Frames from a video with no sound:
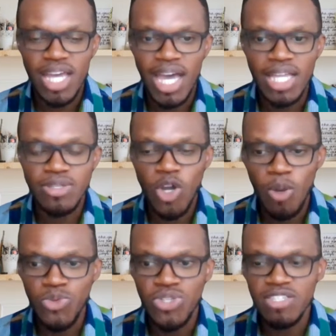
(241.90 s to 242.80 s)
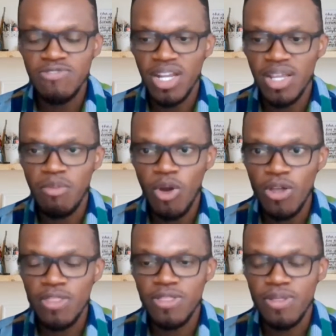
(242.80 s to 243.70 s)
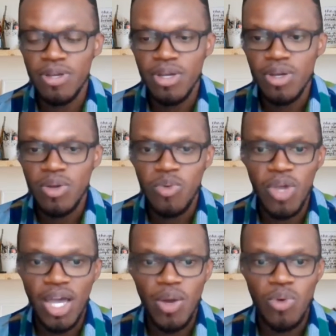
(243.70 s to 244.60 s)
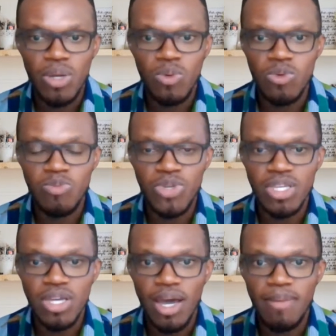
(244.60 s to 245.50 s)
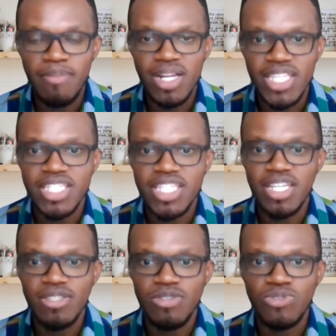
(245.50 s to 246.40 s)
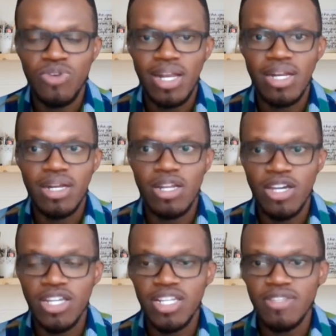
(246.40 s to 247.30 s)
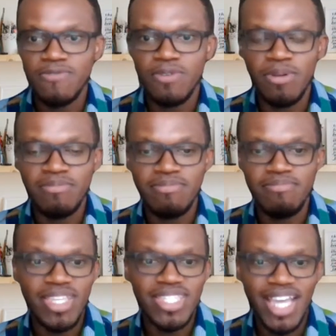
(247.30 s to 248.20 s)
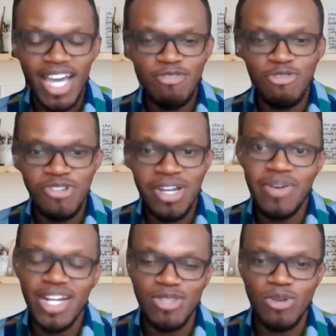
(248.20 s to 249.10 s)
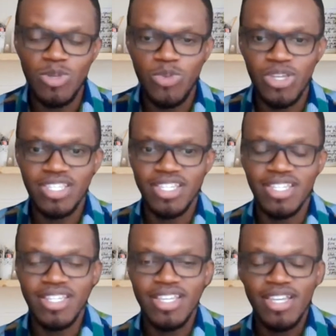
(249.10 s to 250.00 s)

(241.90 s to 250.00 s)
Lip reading: that up to this very month, where we will be listening to and learning from Mr. Andrew, our resource person,